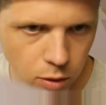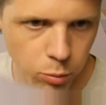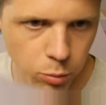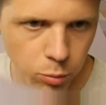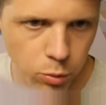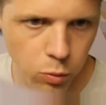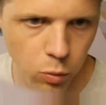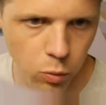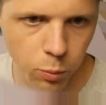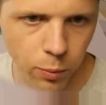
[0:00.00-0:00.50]

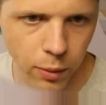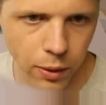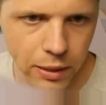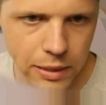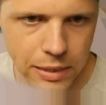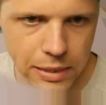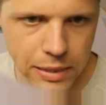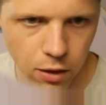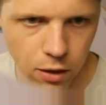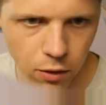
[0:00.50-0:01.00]
between
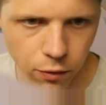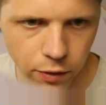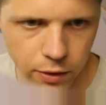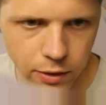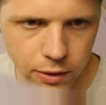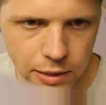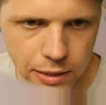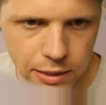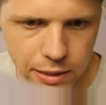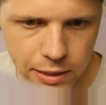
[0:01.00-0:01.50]
myself
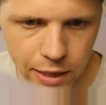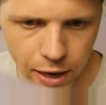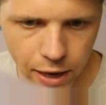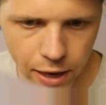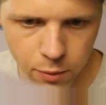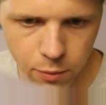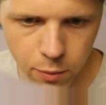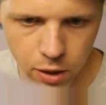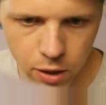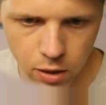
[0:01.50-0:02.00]
and
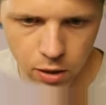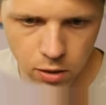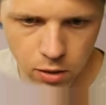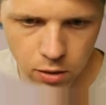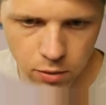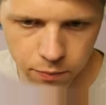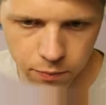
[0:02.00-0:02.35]
Zachman.